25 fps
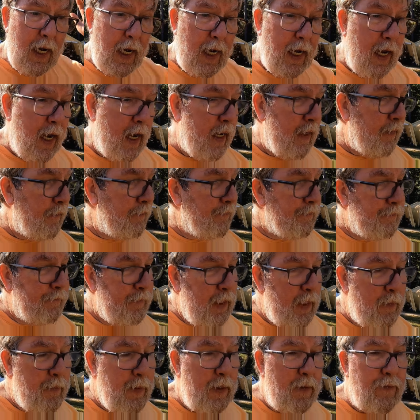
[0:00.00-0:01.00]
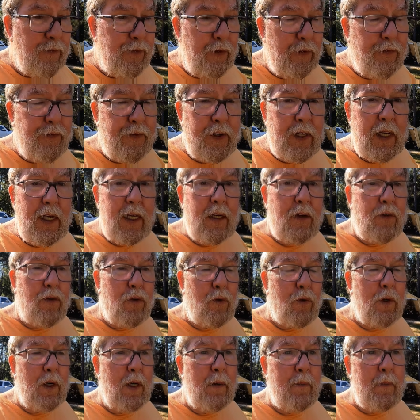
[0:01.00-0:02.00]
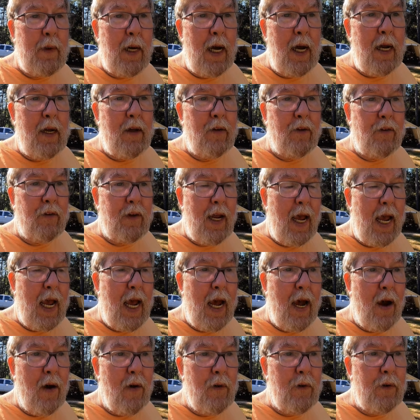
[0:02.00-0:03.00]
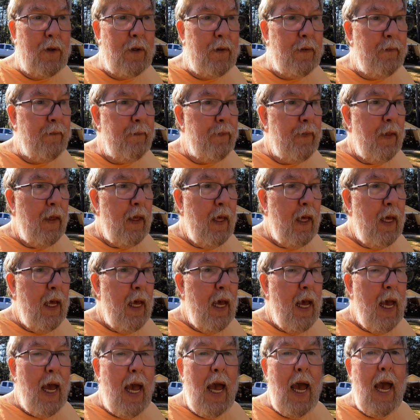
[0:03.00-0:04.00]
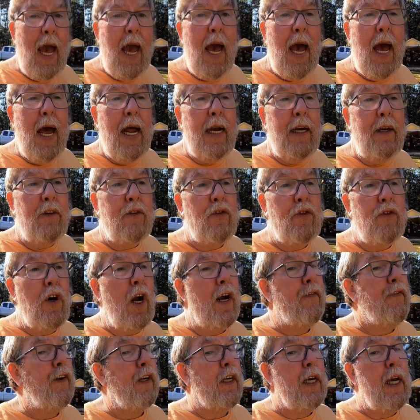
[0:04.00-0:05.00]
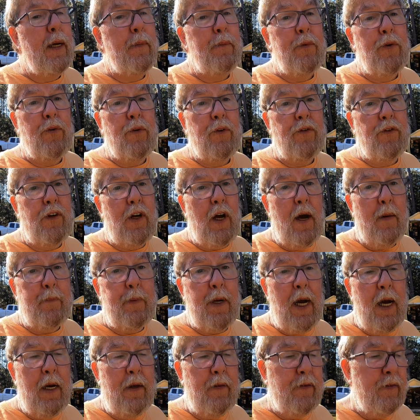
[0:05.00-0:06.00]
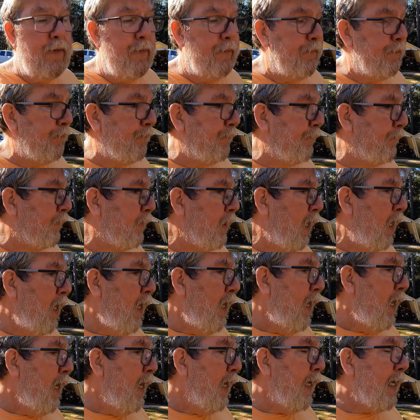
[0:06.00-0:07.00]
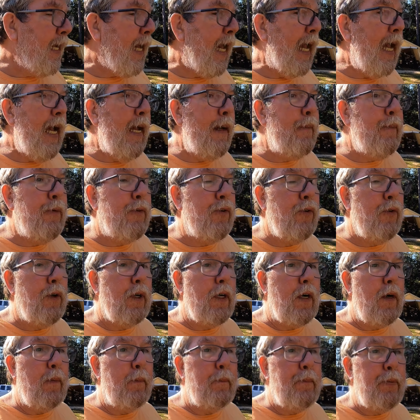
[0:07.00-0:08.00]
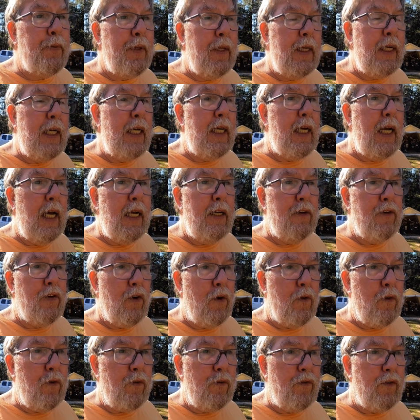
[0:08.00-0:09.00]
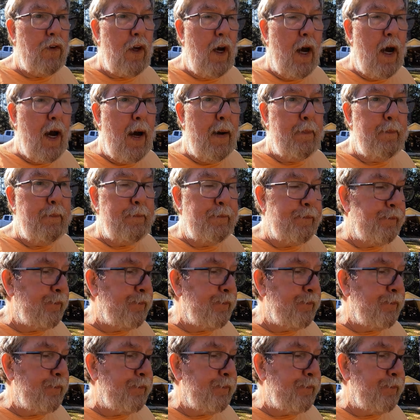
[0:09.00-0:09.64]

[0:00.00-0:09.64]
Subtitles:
I got maybe 15, 20 miles down, and traffic came to a stop, guys. Came to a complete and total stop.